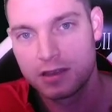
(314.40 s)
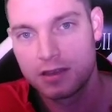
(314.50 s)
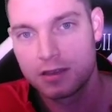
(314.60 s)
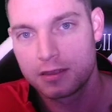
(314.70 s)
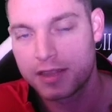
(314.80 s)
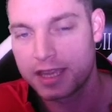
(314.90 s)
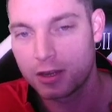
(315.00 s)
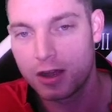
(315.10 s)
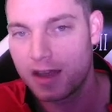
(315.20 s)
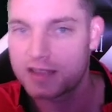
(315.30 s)
that your
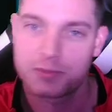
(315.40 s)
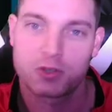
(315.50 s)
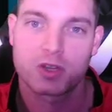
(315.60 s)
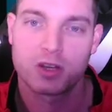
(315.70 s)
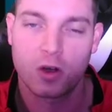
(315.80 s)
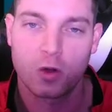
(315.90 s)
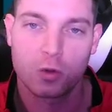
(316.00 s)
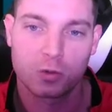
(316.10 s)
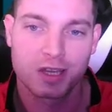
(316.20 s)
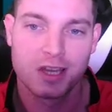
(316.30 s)
hospital can
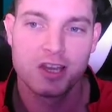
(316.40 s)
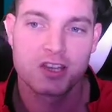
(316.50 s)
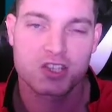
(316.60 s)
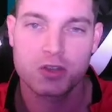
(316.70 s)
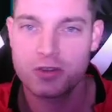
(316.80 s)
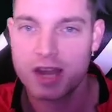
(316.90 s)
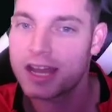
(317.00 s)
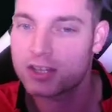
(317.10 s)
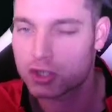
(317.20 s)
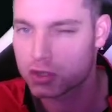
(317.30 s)
hold. So you're
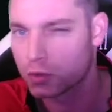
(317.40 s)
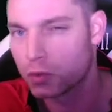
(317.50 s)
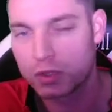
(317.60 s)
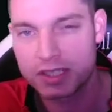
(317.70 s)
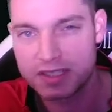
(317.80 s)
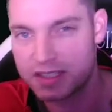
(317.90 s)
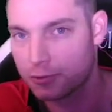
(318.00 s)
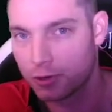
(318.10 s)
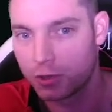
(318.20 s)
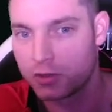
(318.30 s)
not truly
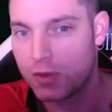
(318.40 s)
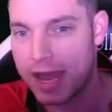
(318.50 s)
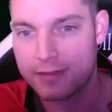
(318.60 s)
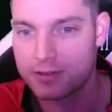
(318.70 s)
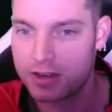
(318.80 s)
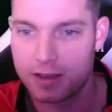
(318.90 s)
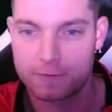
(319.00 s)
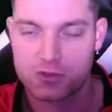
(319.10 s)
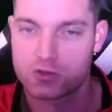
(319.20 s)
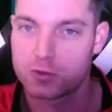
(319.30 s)
zeroed. You have enough
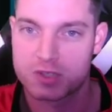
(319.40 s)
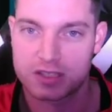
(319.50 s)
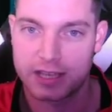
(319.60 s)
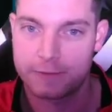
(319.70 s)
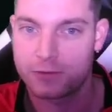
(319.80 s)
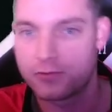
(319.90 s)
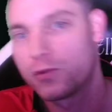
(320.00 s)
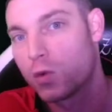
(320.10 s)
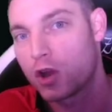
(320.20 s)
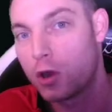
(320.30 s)
troops left
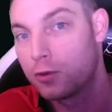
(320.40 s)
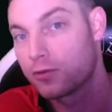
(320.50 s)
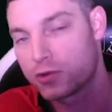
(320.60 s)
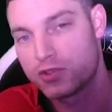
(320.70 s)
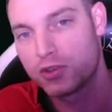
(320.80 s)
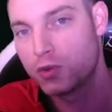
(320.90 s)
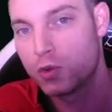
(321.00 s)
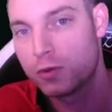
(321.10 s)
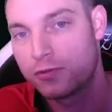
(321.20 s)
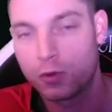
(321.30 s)
for over
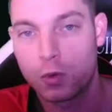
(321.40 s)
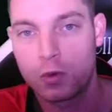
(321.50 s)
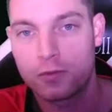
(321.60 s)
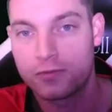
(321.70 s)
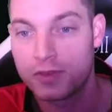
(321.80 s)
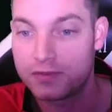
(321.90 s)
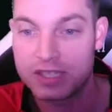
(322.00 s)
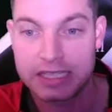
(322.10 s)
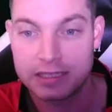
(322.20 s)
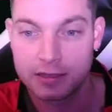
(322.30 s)
2 full
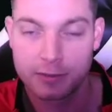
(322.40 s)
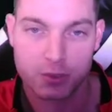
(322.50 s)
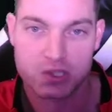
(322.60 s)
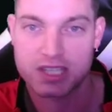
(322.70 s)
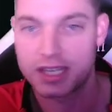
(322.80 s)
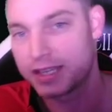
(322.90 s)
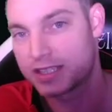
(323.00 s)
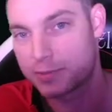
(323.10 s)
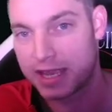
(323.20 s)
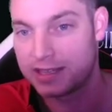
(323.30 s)
50%
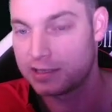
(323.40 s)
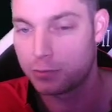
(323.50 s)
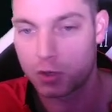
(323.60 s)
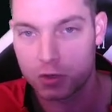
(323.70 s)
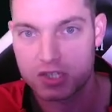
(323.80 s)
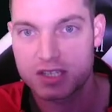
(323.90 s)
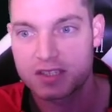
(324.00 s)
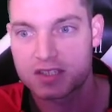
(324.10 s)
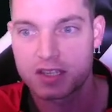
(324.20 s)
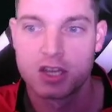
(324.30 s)
expanded
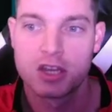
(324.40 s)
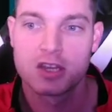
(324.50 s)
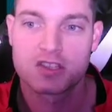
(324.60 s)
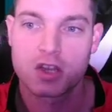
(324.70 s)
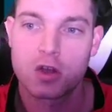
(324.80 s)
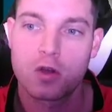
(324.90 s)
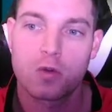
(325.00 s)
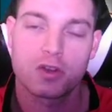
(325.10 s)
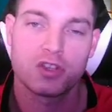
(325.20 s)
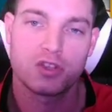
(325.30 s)
marches.
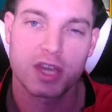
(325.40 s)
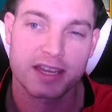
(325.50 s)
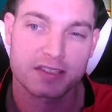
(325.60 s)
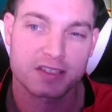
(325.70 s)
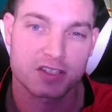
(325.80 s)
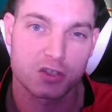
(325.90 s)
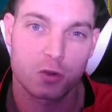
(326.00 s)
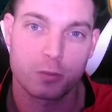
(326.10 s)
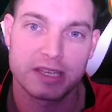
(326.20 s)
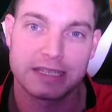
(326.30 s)
So yes,
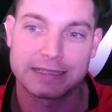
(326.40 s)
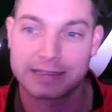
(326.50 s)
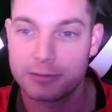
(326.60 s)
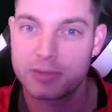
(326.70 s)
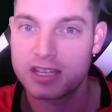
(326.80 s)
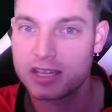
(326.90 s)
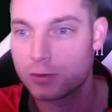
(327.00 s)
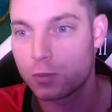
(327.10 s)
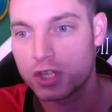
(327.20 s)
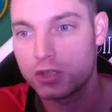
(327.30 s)
you'll be limited
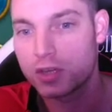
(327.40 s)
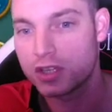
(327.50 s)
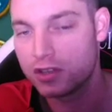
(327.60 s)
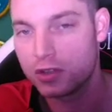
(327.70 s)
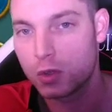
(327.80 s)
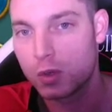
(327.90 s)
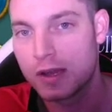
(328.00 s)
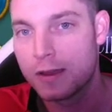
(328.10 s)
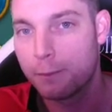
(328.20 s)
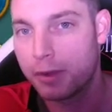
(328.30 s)
in what you can do,
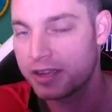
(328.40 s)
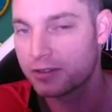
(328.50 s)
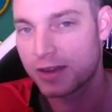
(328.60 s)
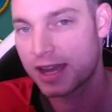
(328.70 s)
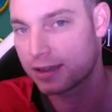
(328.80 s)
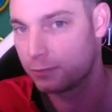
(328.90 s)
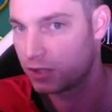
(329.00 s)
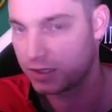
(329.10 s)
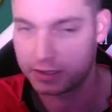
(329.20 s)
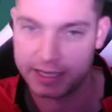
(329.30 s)
but you're not
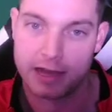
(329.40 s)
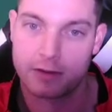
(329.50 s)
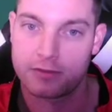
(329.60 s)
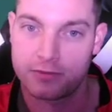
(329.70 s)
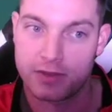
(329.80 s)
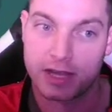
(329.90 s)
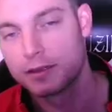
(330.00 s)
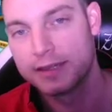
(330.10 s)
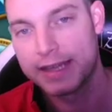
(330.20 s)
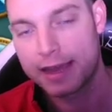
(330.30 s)
completely out of the
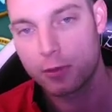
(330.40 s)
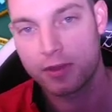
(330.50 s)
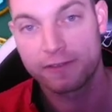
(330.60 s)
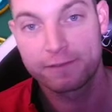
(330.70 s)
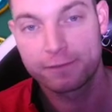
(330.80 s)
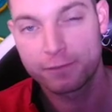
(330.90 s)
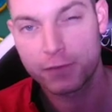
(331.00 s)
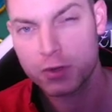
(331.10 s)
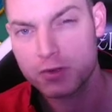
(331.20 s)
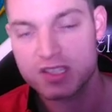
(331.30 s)
fight. Now, the
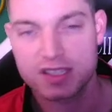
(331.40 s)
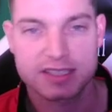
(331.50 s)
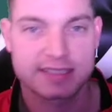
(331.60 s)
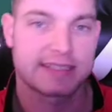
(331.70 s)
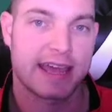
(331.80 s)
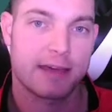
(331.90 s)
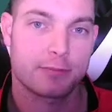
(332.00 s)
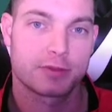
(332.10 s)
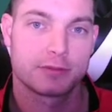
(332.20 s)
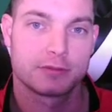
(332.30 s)
first
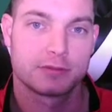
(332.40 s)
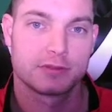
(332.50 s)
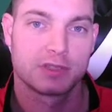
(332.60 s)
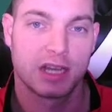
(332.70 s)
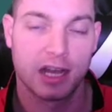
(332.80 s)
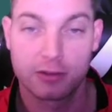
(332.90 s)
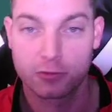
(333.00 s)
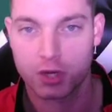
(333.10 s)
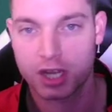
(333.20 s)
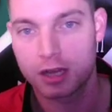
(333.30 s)
step of
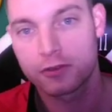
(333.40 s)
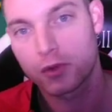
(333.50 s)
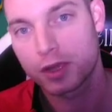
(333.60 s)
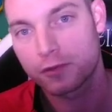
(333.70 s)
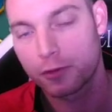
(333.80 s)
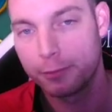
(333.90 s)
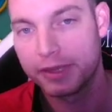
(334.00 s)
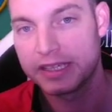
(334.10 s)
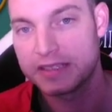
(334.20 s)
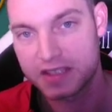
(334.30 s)
recovering from
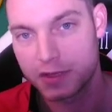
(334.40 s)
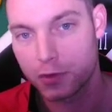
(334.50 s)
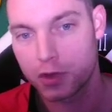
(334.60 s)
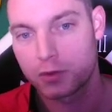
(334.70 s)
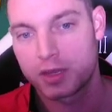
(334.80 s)
being zeroed